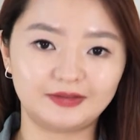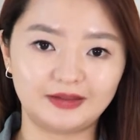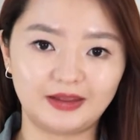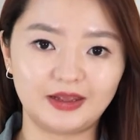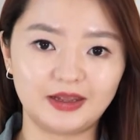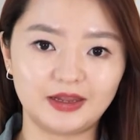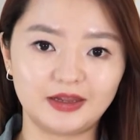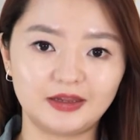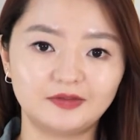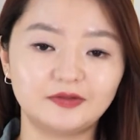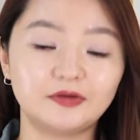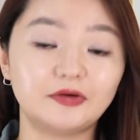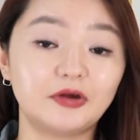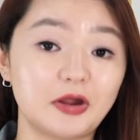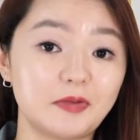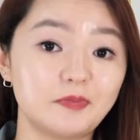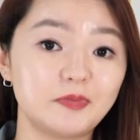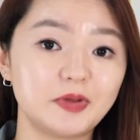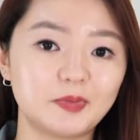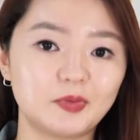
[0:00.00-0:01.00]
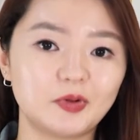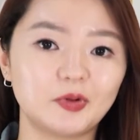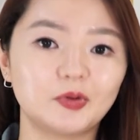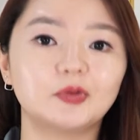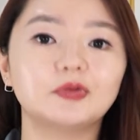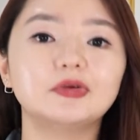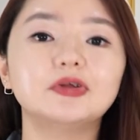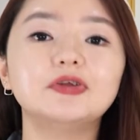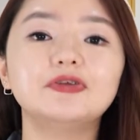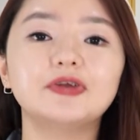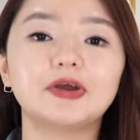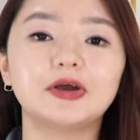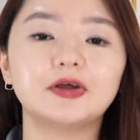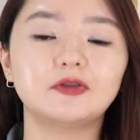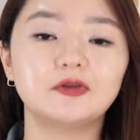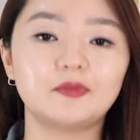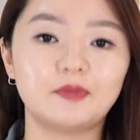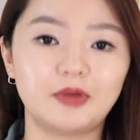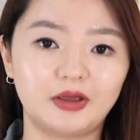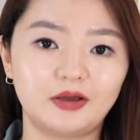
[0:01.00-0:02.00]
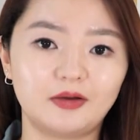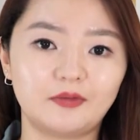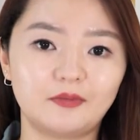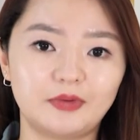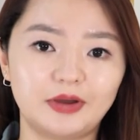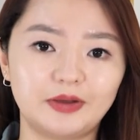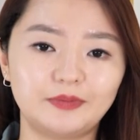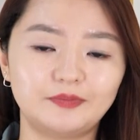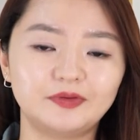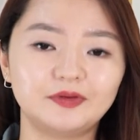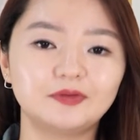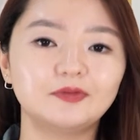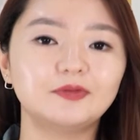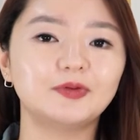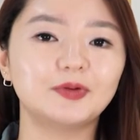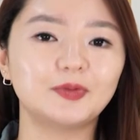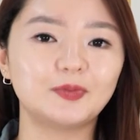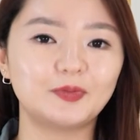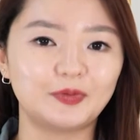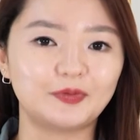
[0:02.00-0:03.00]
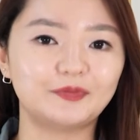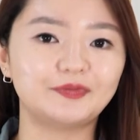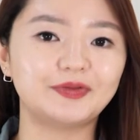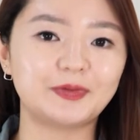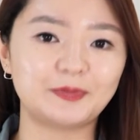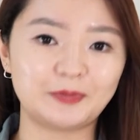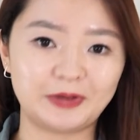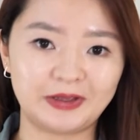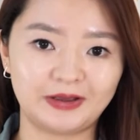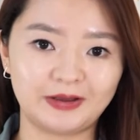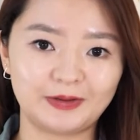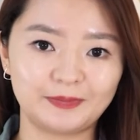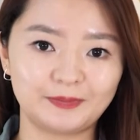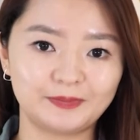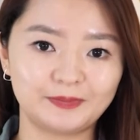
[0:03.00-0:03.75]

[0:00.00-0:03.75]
day, there are people who reach out to makeup wipes to remove the makeup.